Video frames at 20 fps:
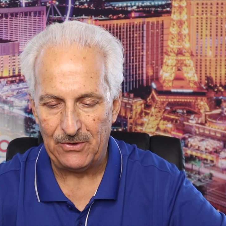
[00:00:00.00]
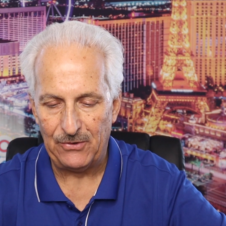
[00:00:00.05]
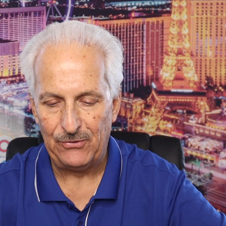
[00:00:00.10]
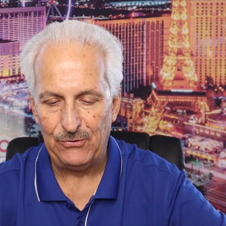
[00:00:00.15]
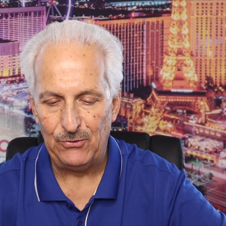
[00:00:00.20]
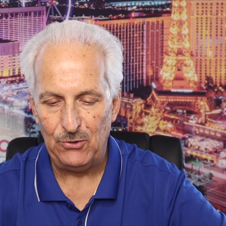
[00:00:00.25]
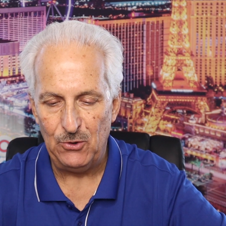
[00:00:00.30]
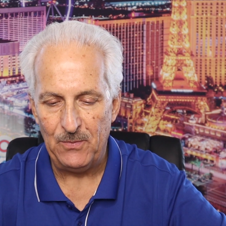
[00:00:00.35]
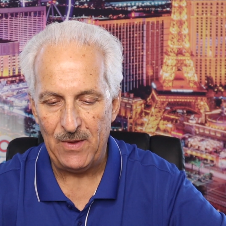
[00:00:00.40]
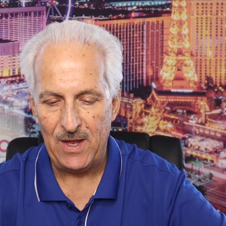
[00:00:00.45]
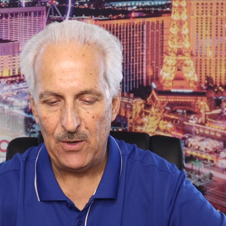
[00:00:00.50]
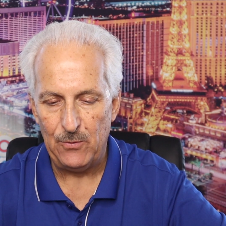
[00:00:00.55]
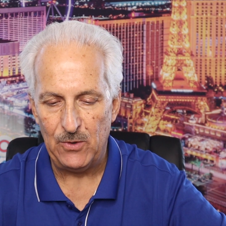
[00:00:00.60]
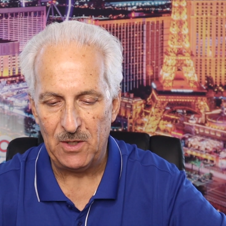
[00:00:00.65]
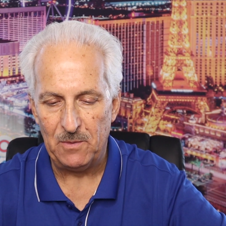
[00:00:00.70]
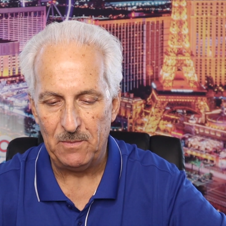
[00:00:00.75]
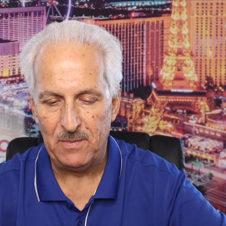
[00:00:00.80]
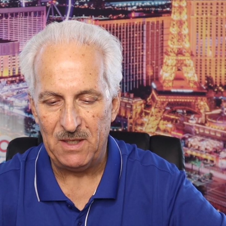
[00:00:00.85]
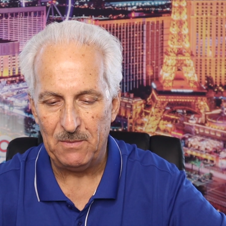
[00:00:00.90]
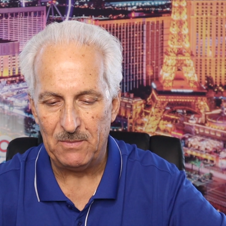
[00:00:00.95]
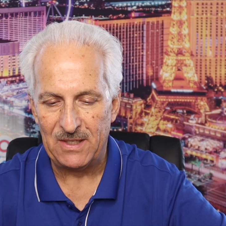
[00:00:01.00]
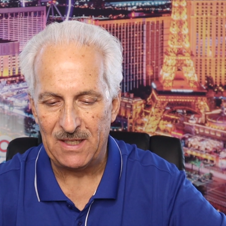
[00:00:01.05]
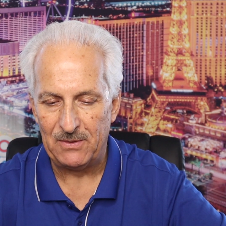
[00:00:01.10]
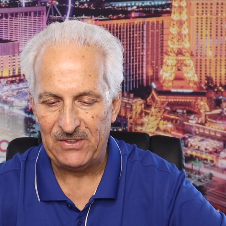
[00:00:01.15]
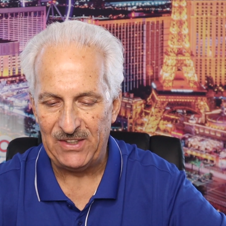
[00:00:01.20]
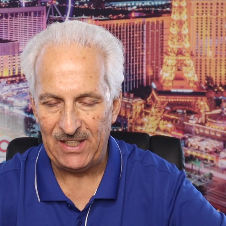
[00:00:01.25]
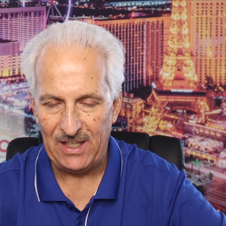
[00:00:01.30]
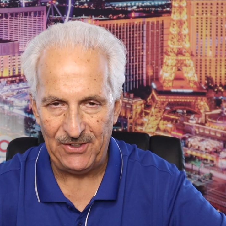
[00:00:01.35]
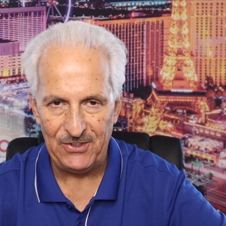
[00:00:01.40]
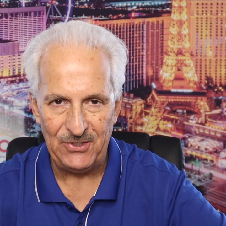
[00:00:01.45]
assume they would be, but I'll
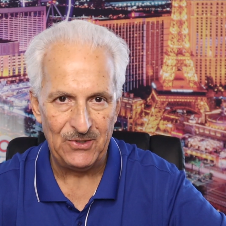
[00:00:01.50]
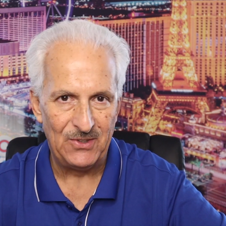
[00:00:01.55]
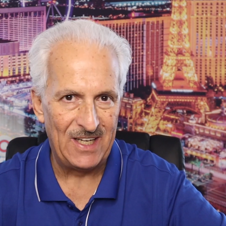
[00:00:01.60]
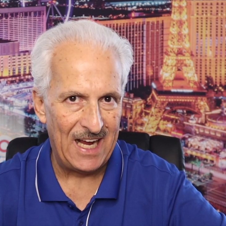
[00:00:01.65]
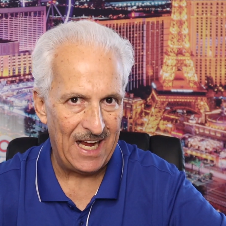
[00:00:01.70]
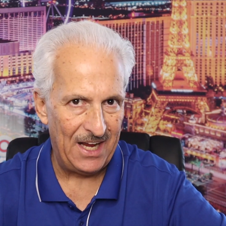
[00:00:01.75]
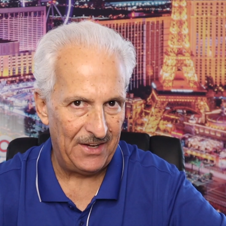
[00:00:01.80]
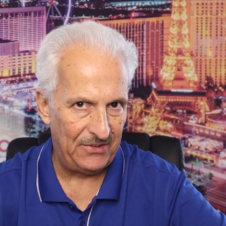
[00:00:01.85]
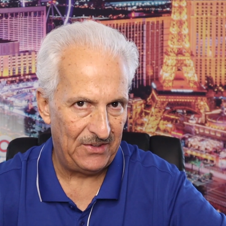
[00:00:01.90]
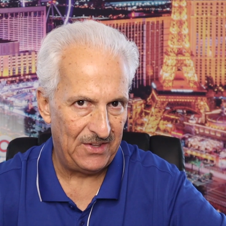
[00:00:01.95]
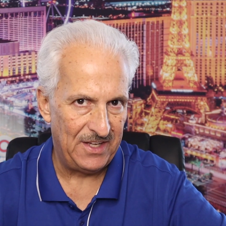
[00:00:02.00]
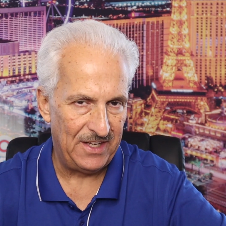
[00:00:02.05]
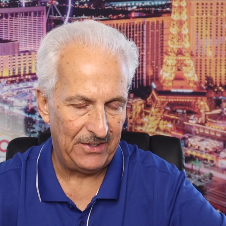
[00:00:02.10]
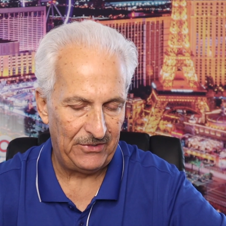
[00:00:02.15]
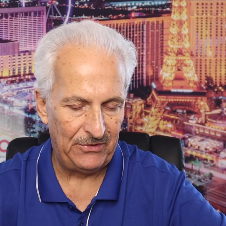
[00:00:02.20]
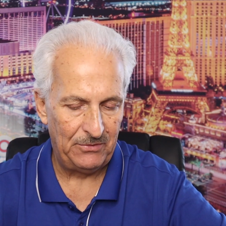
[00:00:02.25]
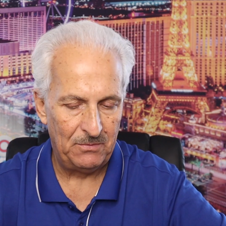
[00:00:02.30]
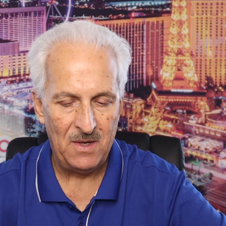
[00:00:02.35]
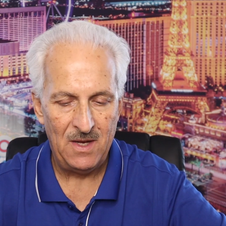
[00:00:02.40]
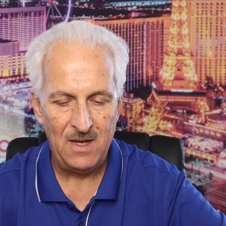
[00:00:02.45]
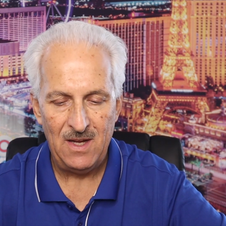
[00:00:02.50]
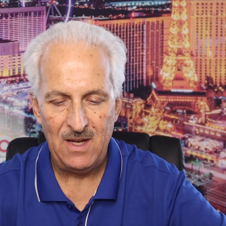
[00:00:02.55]
tell you guys this.